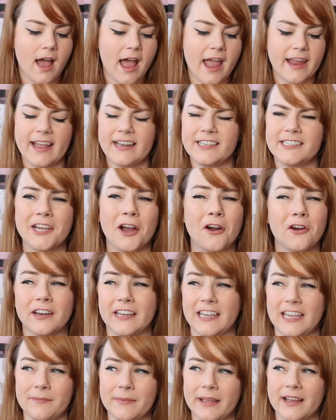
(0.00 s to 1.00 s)
I get
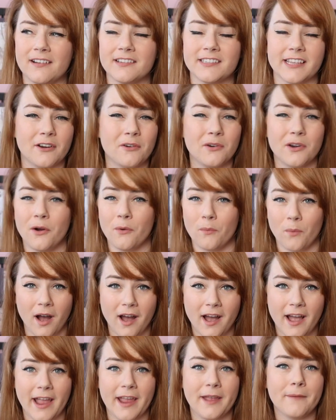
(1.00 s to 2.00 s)
Tarte emails, I don't know
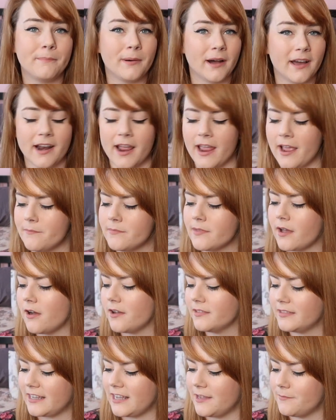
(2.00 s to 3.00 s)
why, but I am
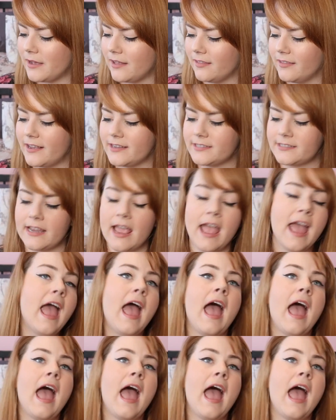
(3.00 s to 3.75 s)
on the email list,